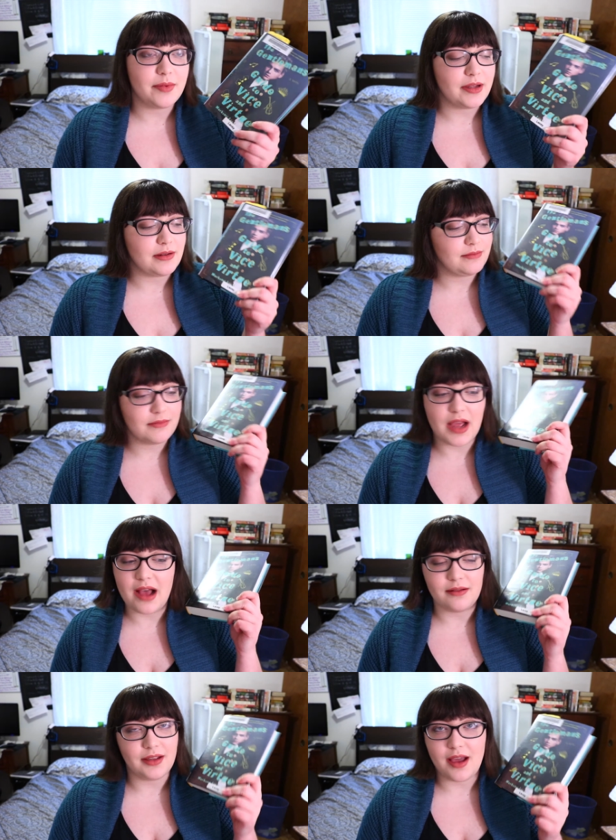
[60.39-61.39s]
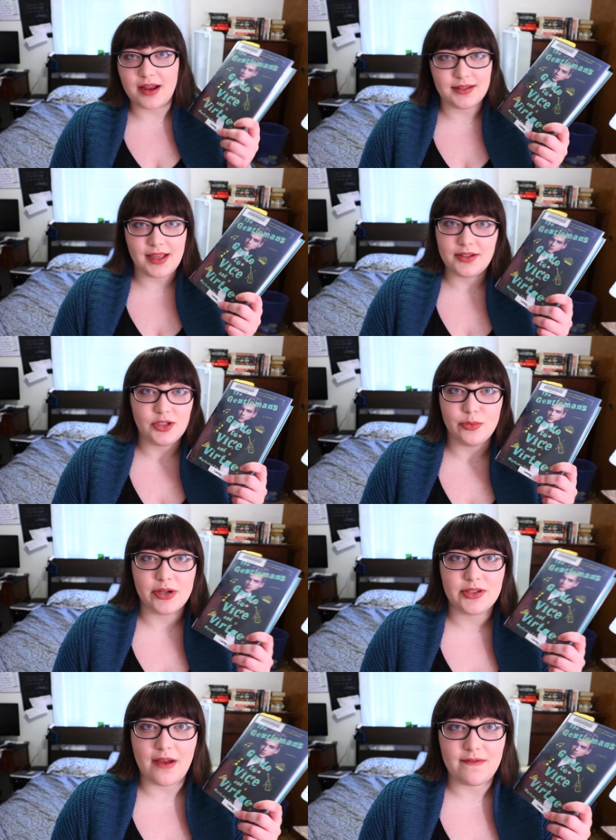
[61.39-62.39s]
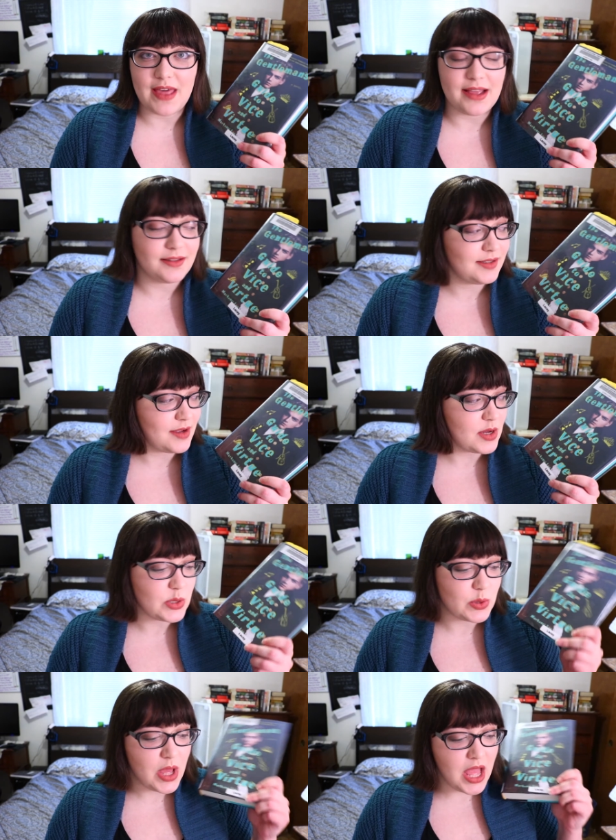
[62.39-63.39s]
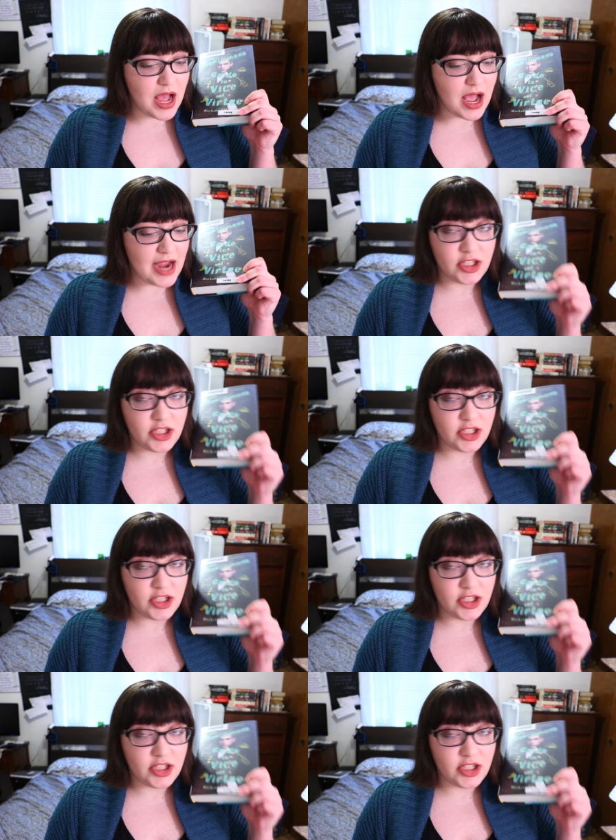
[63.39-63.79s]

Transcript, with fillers: but I only got to like two books off that. So I